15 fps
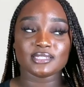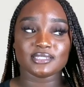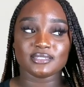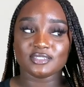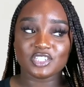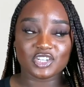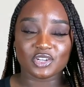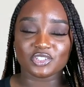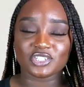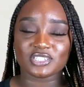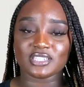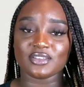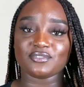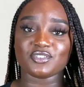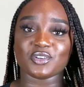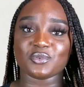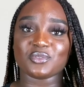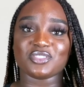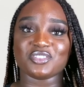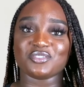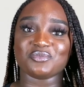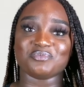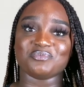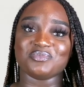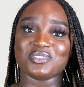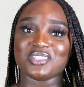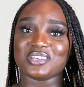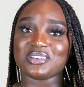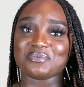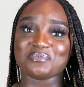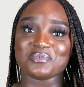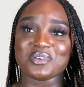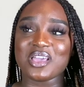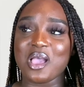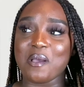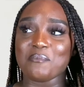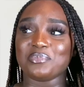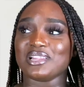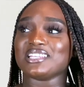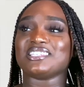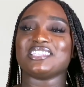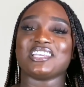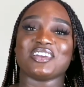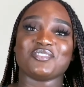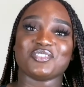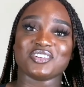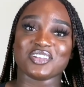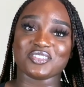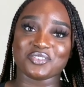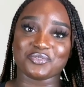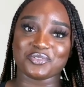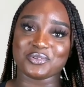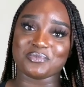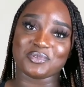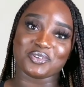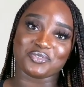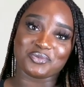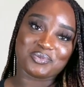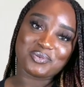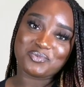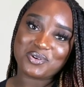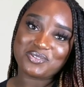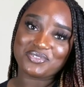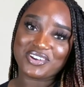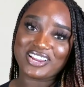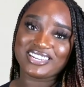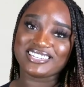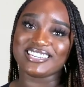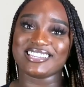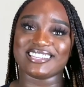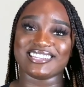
you know, just gift her with the blessing of another free meal from her boyfriend.